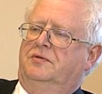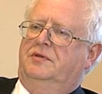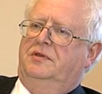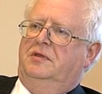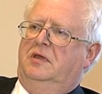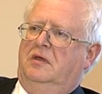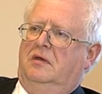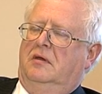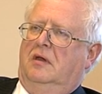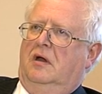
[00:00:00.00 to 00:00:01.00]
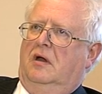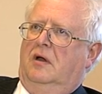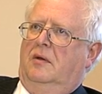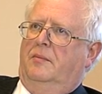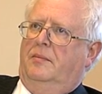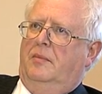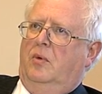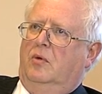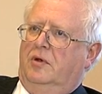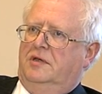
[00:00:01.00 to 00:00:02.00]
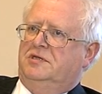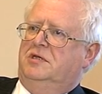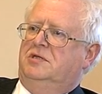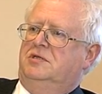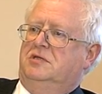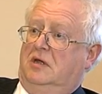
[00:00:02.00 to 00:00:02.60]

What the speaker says: that the organisations